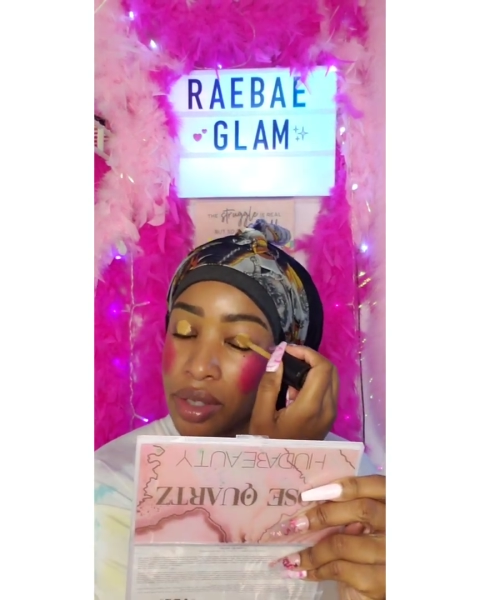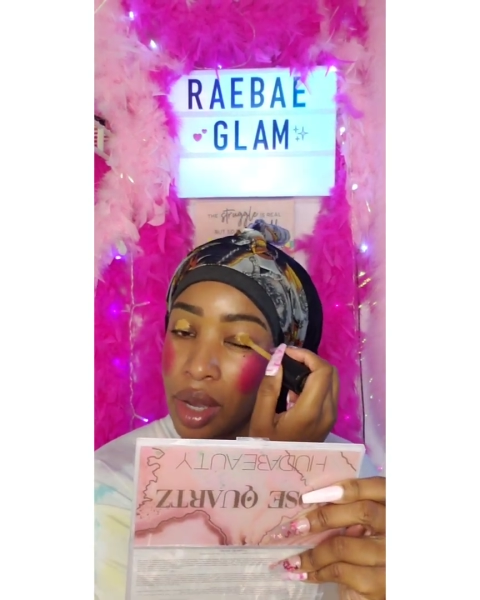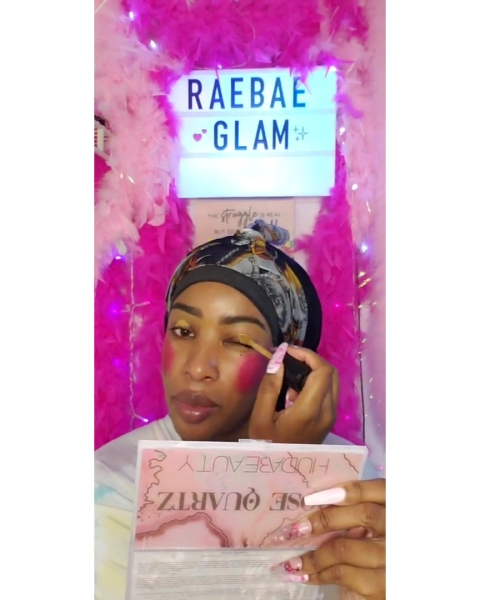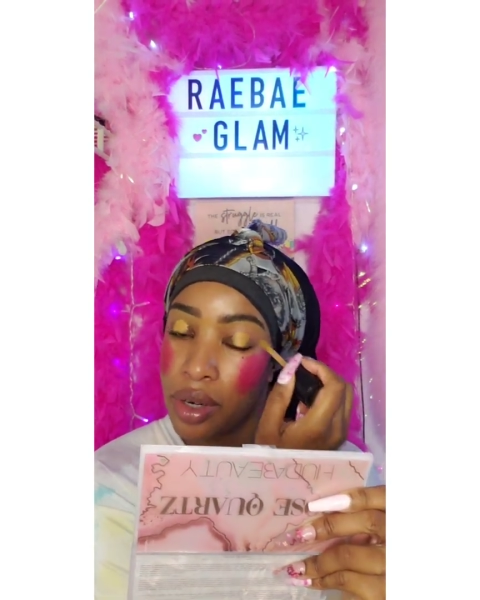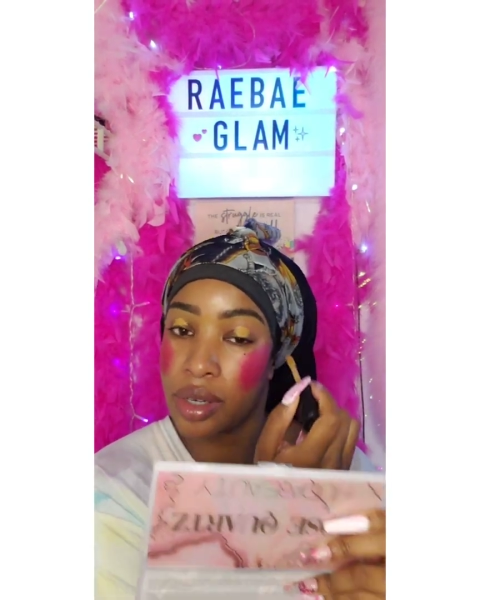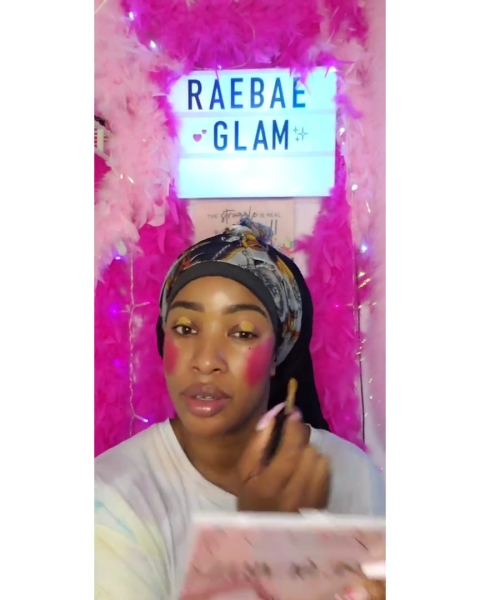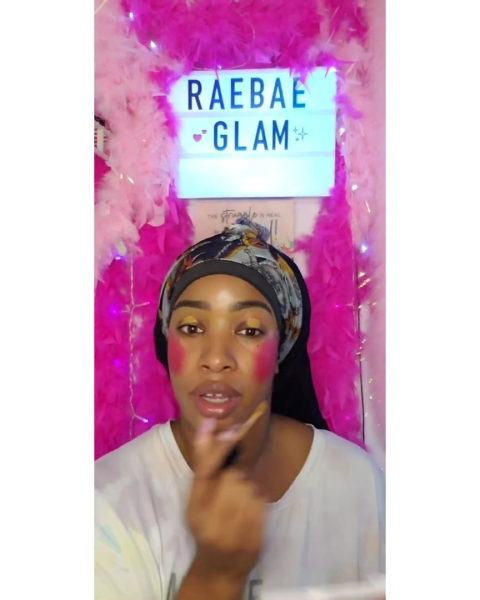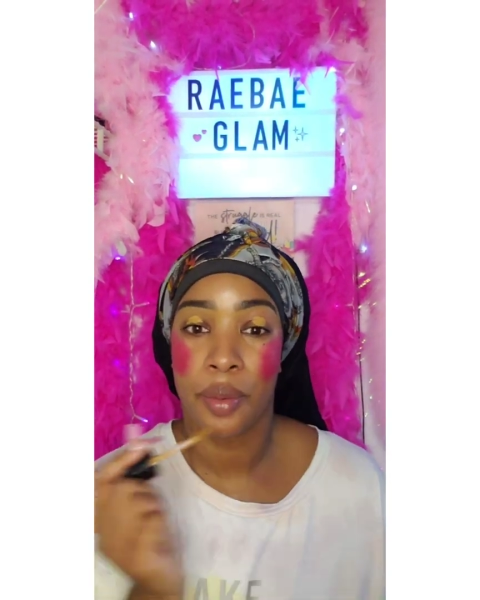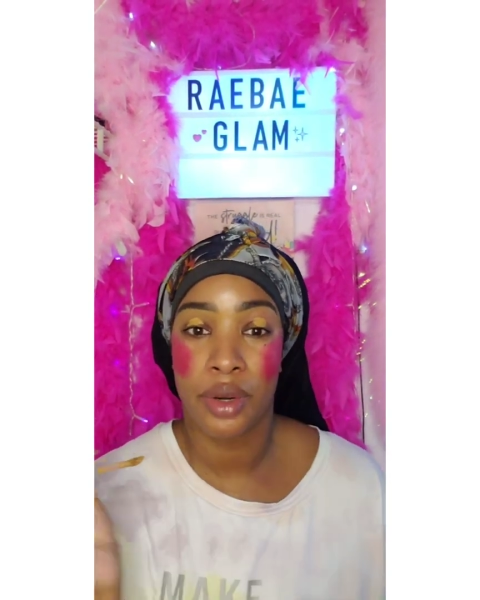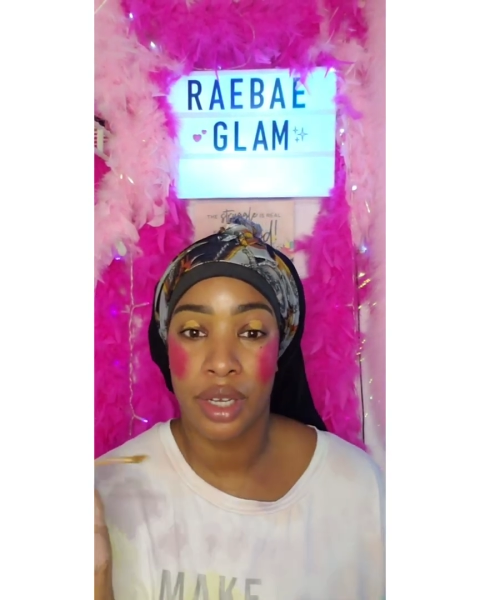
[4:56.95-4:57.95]

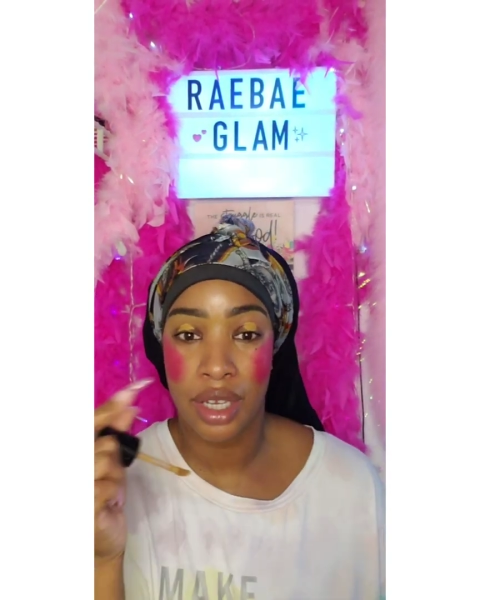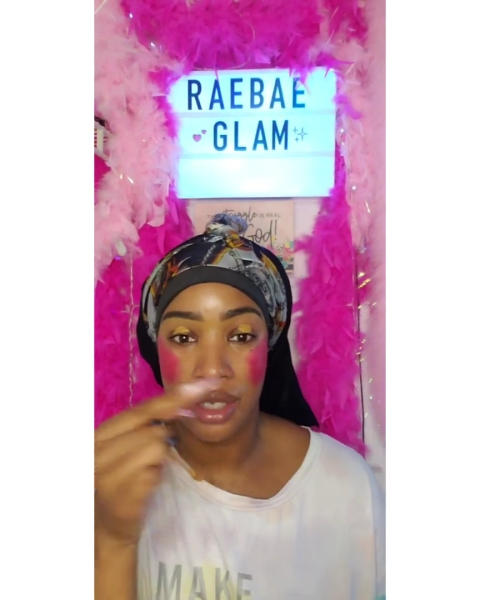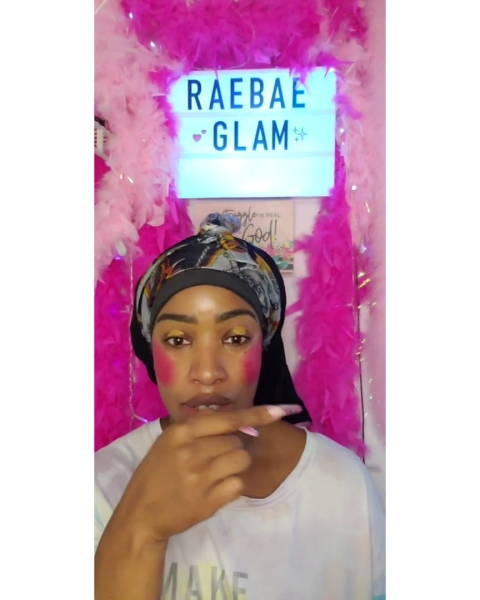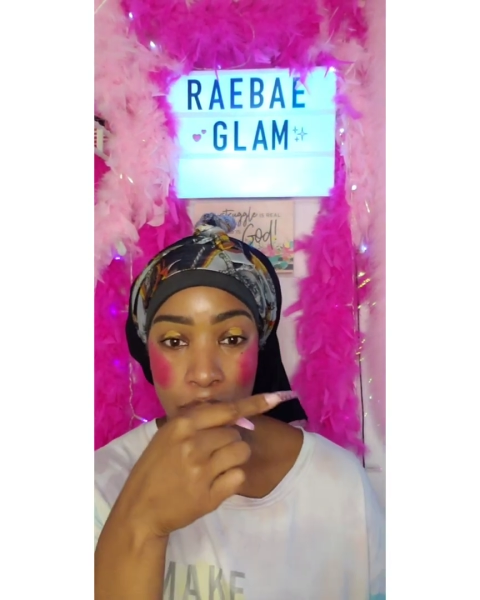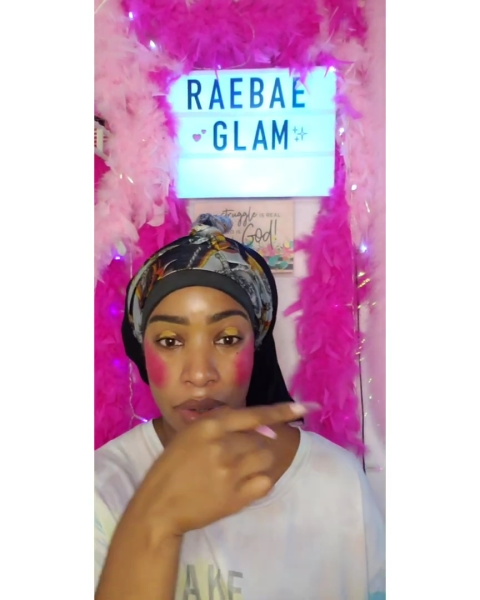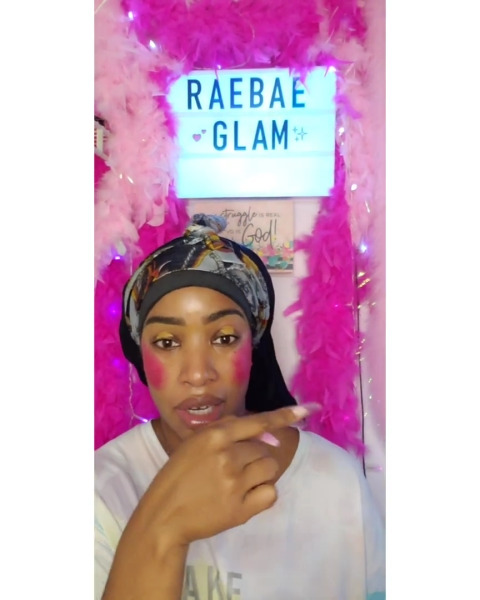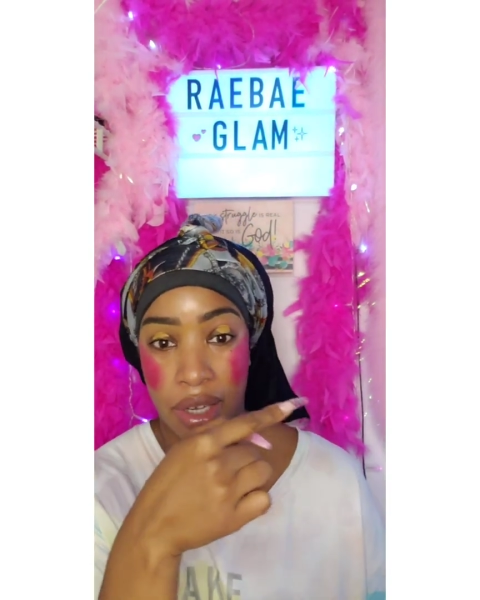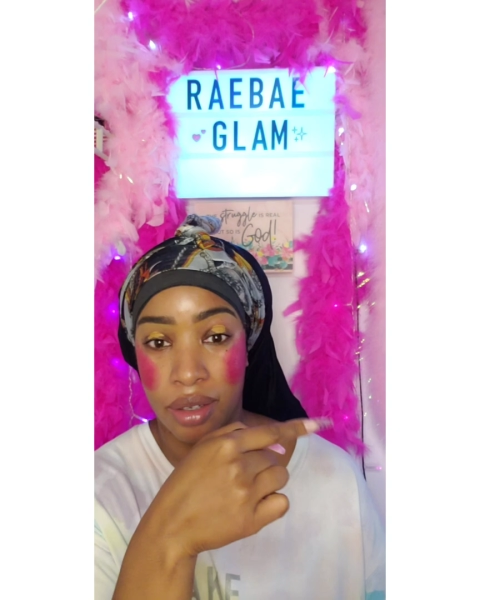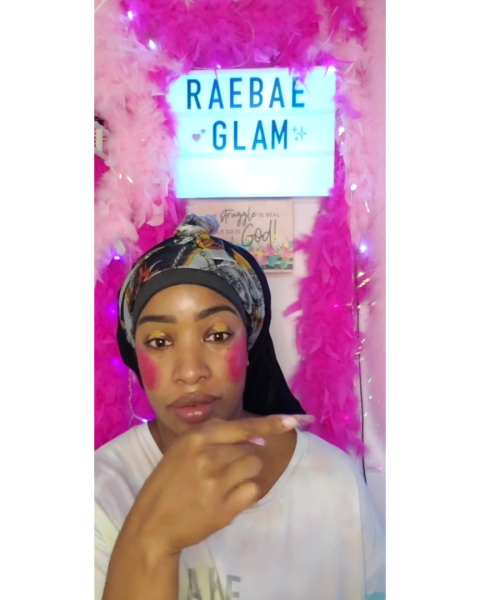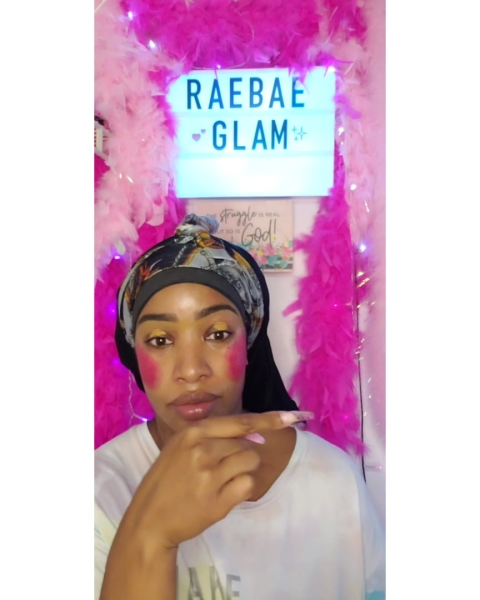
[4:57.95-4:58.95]
I'm gonna insert
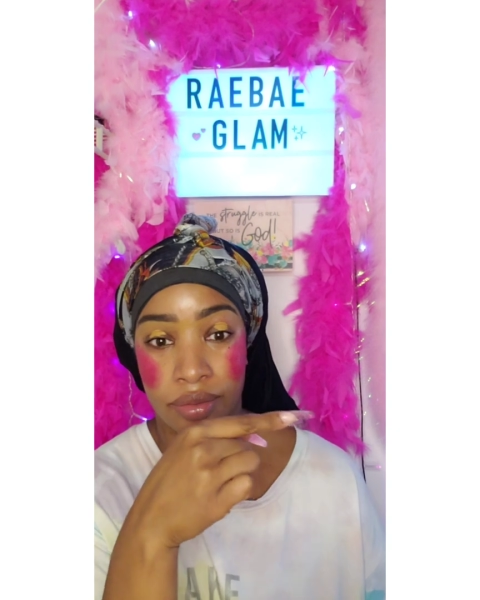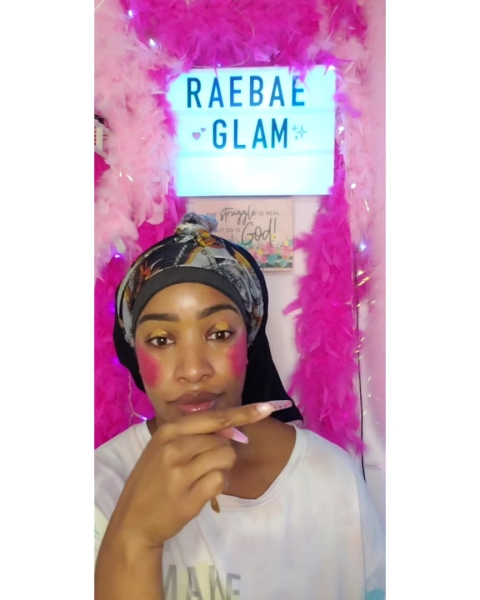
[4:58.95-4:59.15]
below